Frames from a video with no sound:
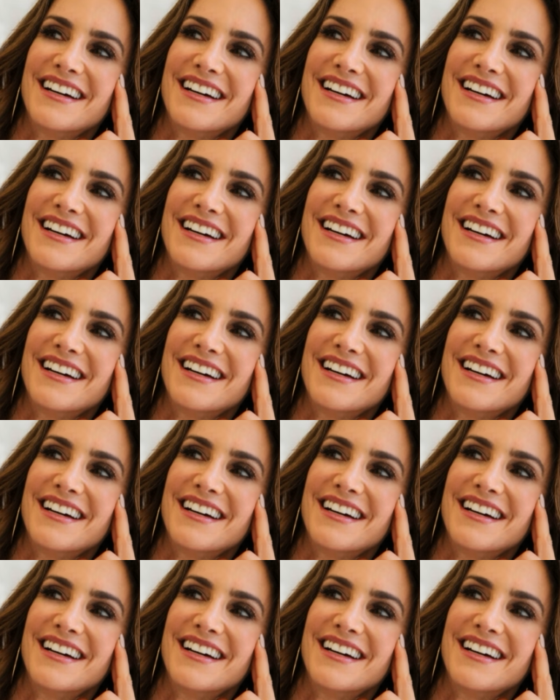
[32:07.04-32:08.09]

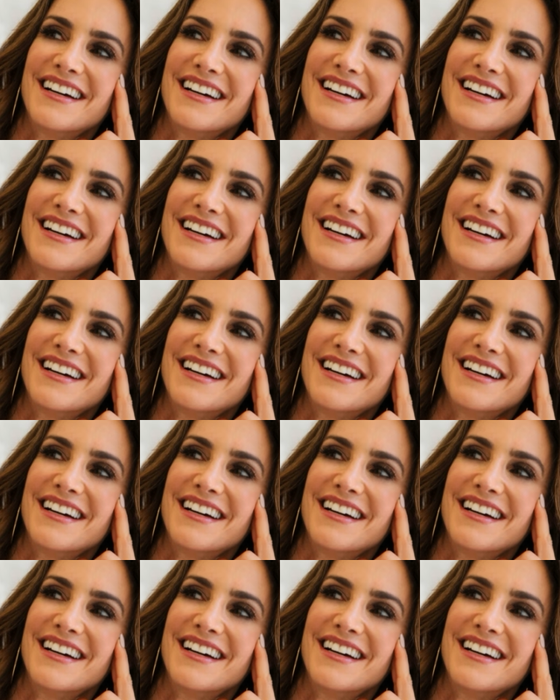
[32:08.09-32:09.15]

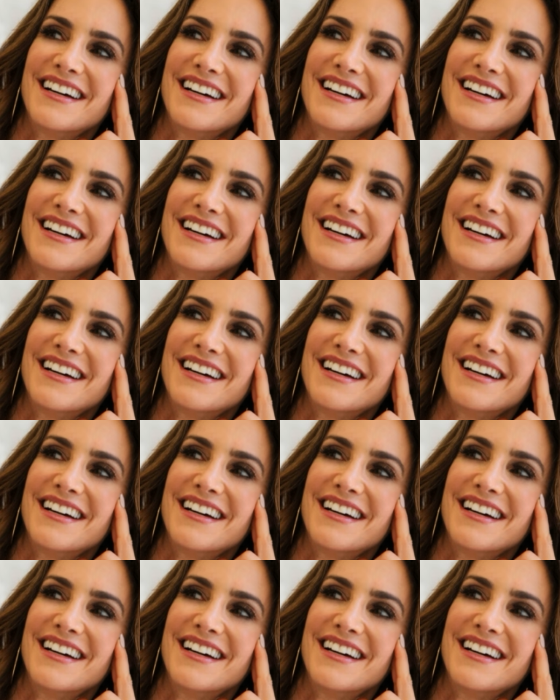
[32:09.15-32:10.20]

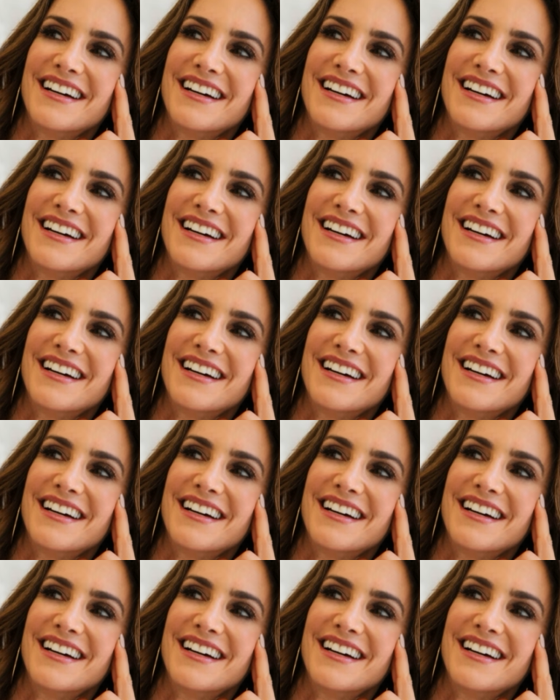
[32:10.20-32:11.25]

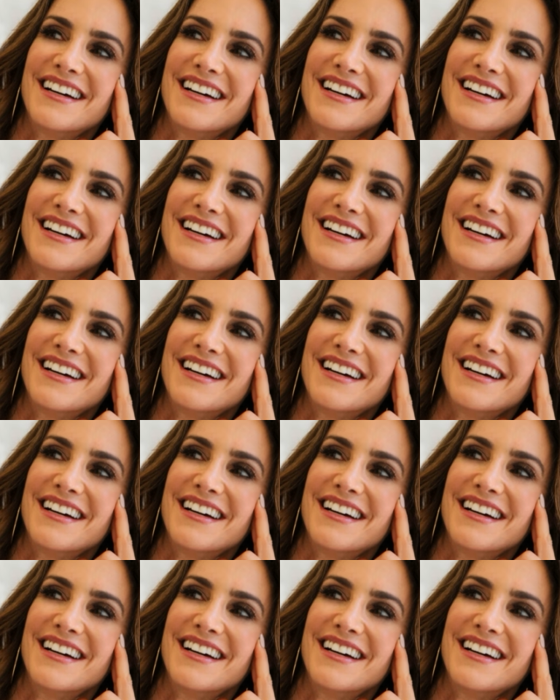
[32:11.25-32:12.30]

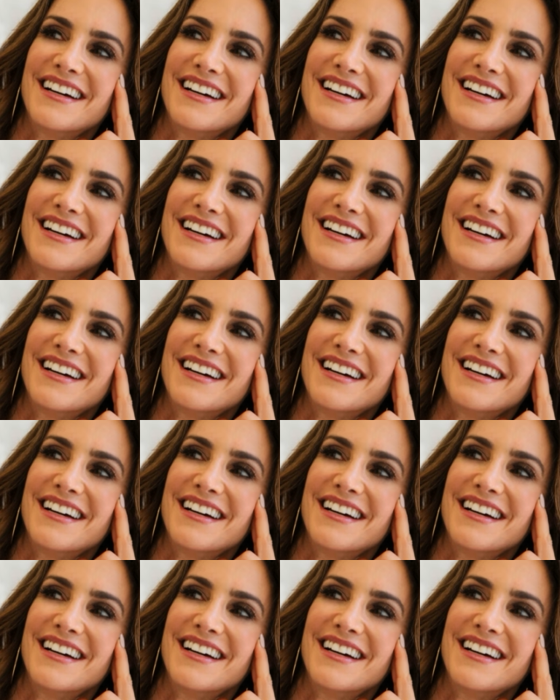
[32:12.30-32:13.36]

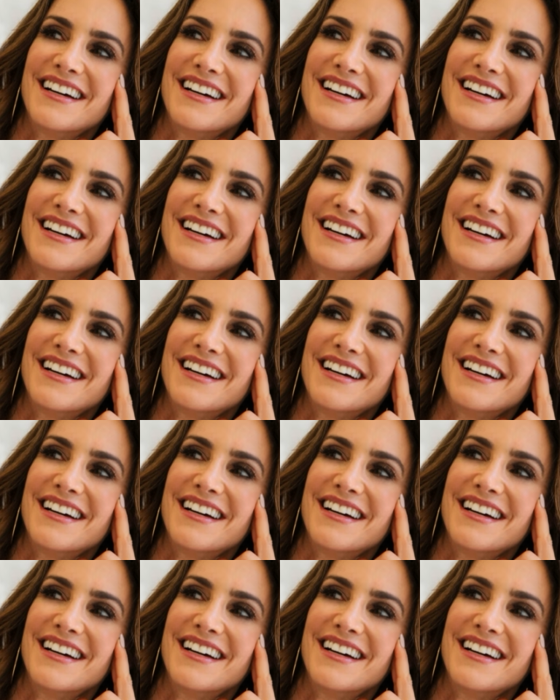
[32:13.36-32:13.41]
[no speech]